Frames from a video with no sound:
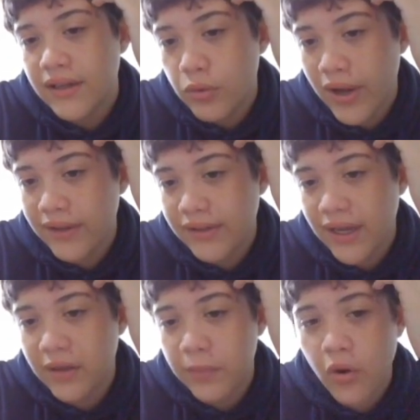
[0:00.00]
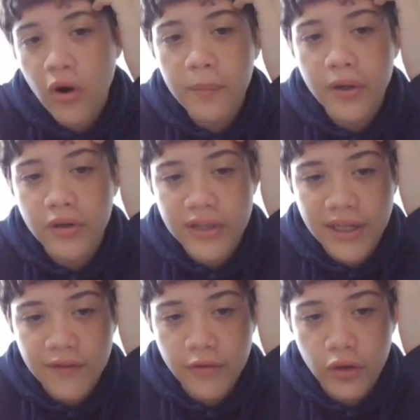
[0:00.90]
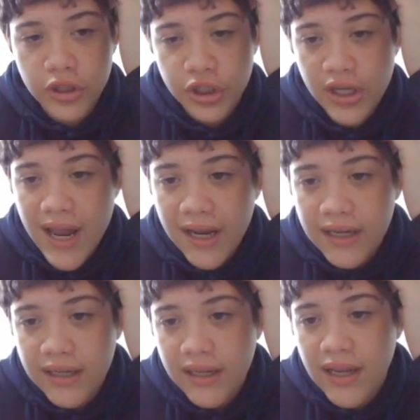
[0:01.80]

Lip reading: You can't take the pawn because I give you a check,